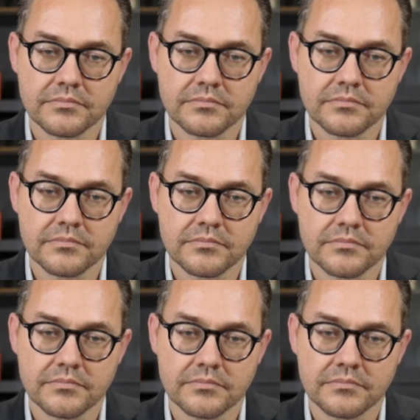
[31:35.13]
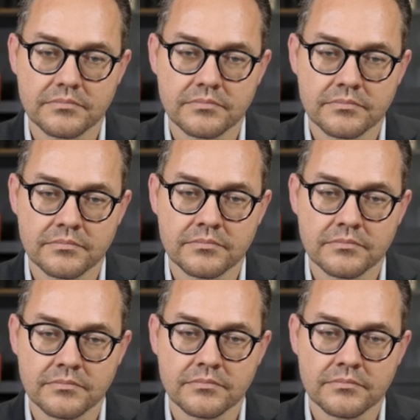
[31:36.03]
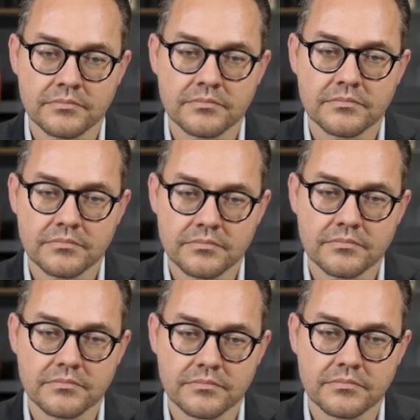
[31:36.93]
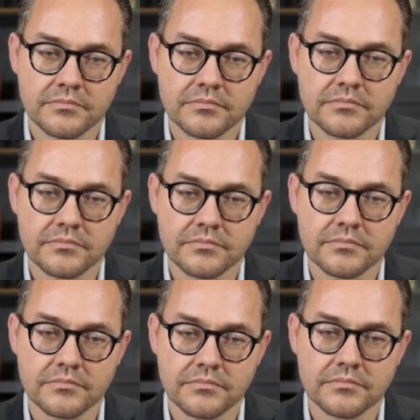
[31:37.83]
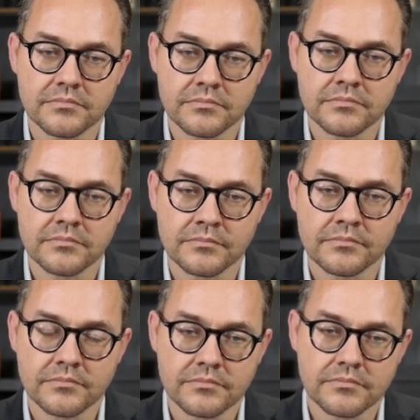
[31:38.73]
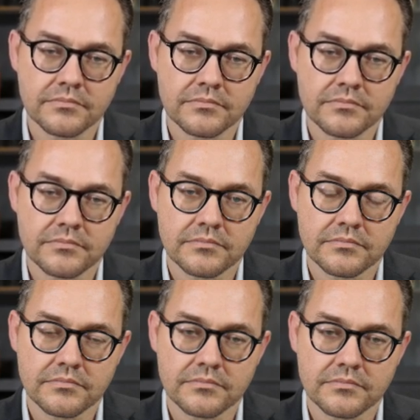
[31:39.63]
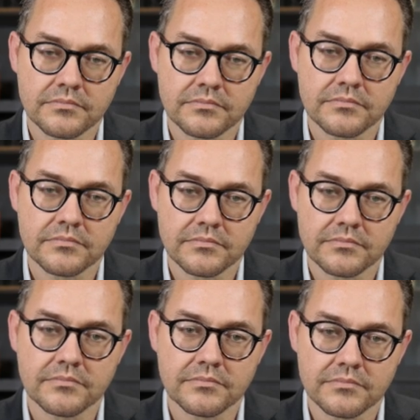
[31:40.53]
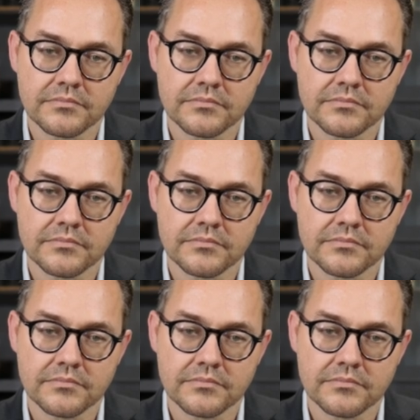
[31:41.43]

This person isn't speaking.